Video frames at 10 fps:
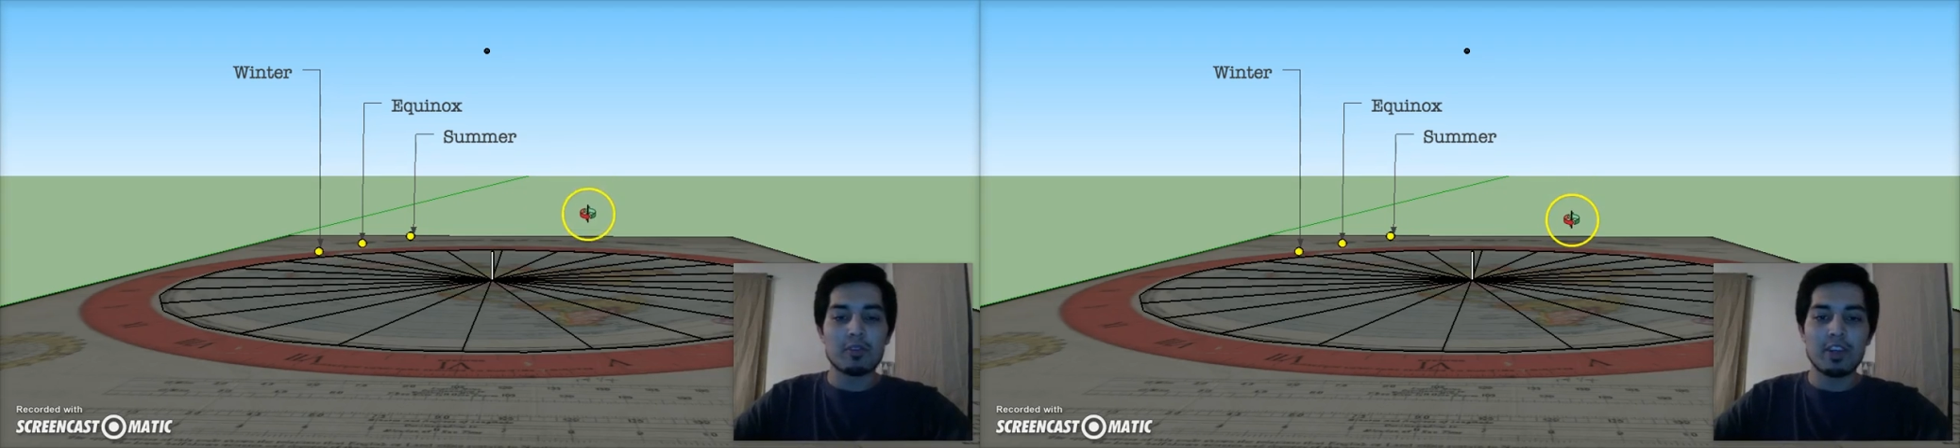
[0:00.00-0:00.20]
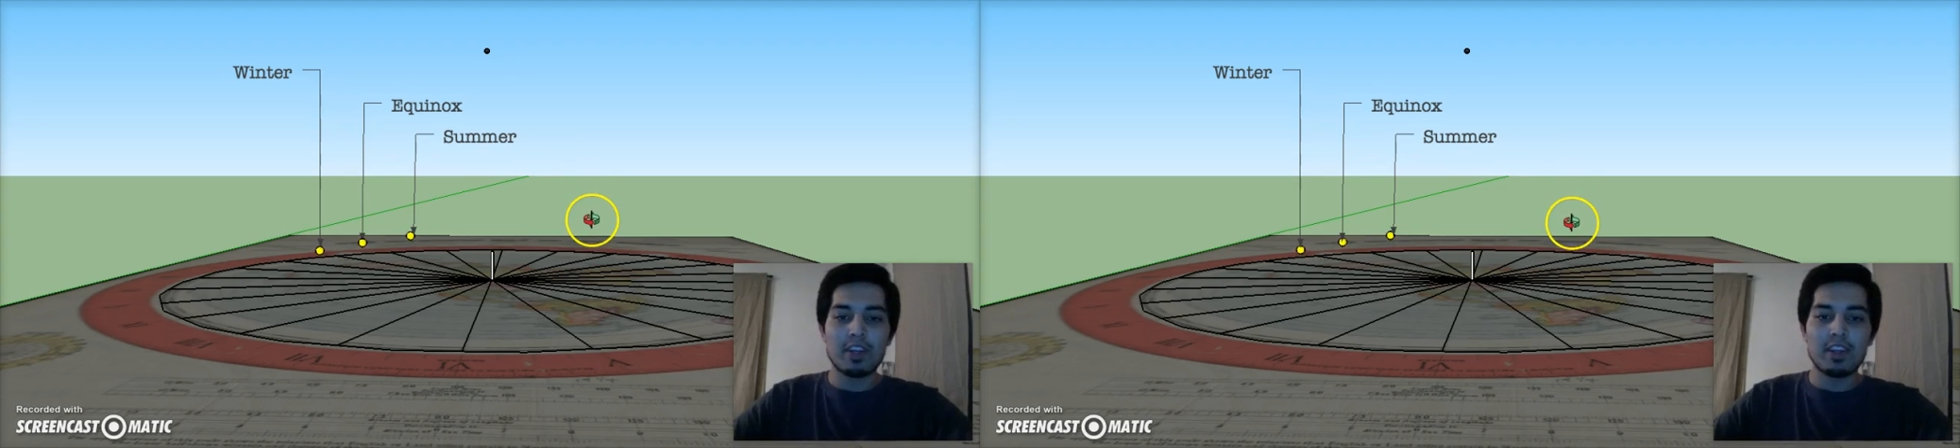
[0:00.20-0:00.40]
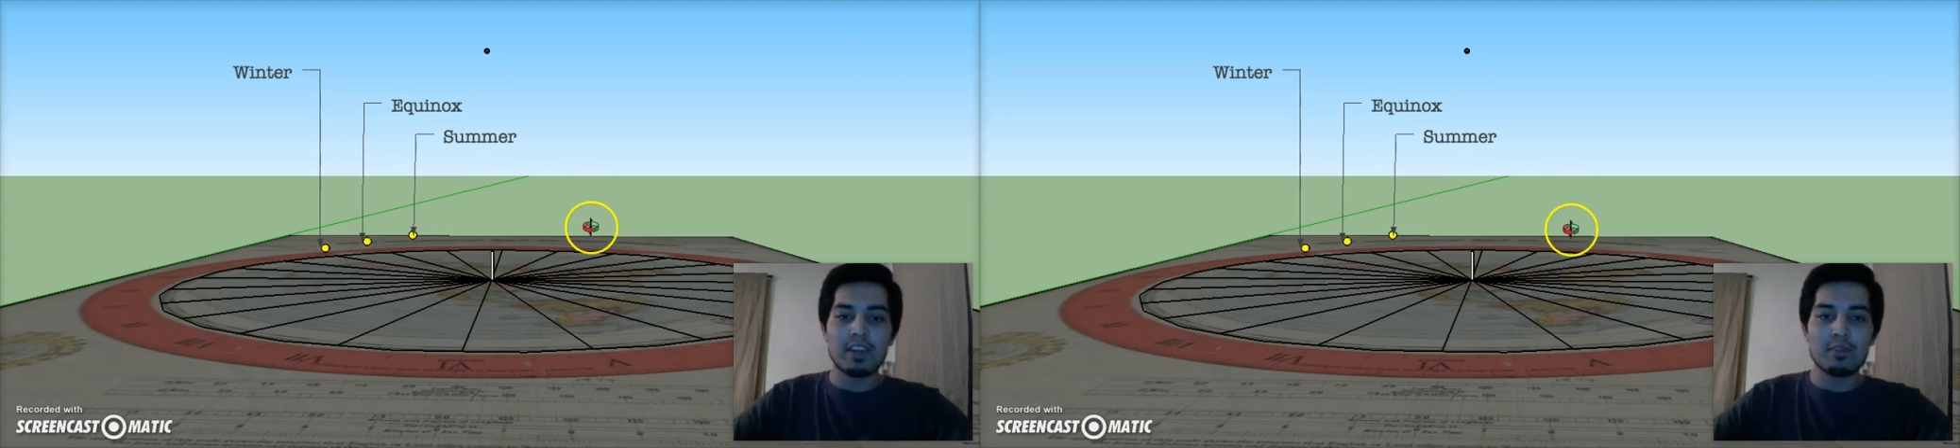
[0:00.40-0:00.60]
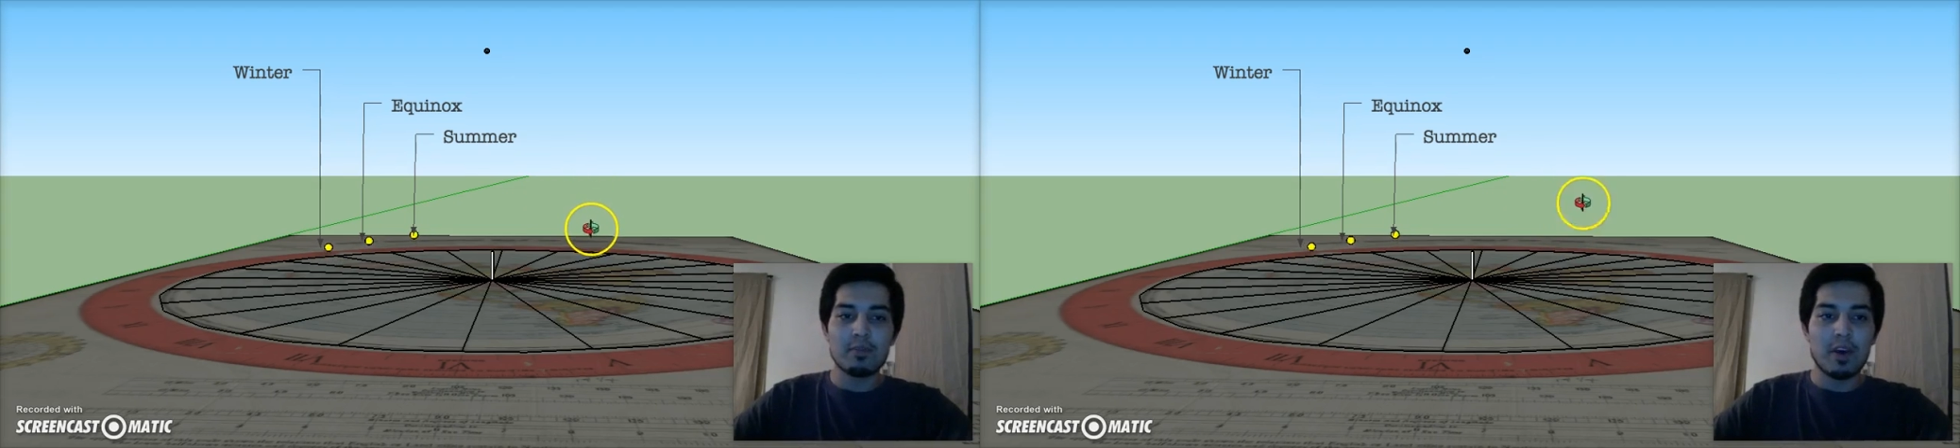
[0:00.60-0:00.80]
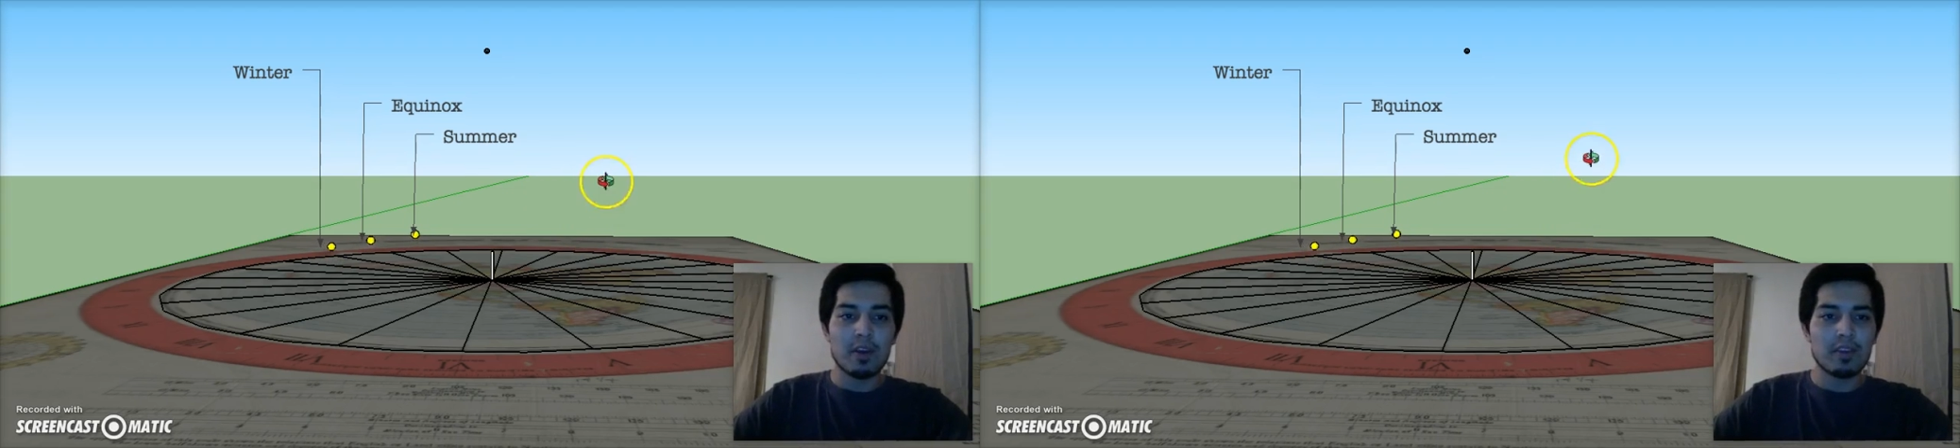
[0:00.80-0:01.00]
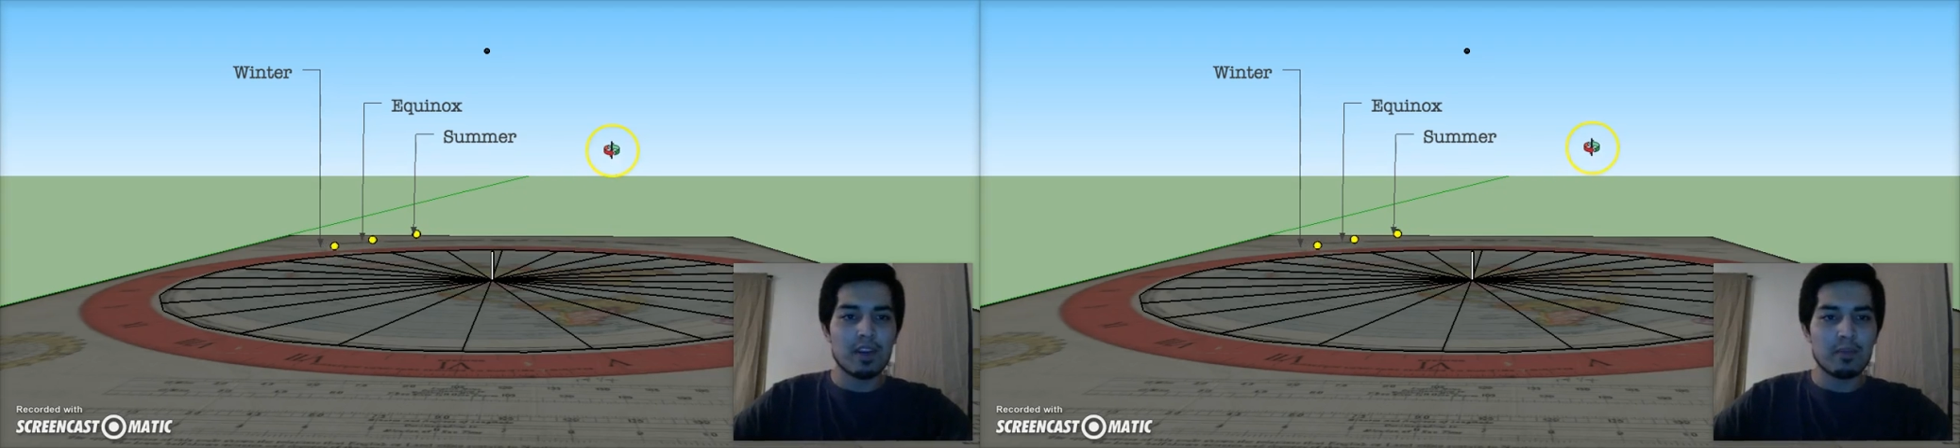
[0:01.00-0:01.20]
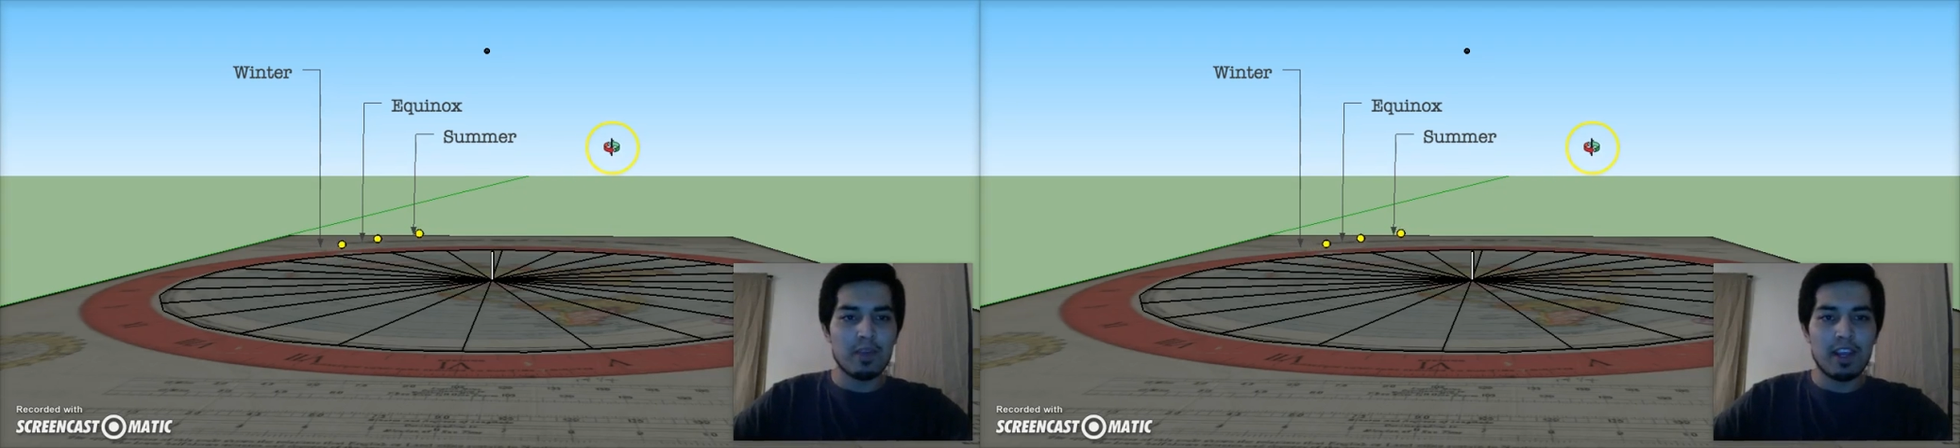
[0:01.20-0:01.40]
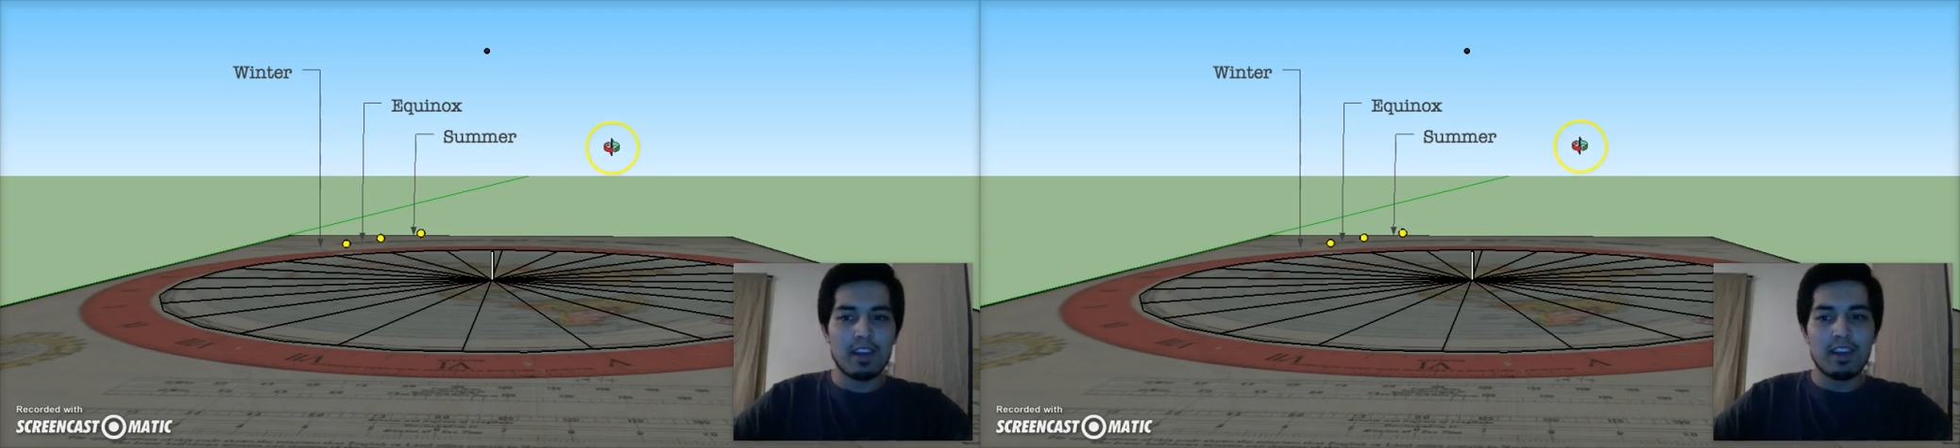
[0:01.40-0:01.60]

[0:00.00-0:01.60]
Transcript: 3D model that I made.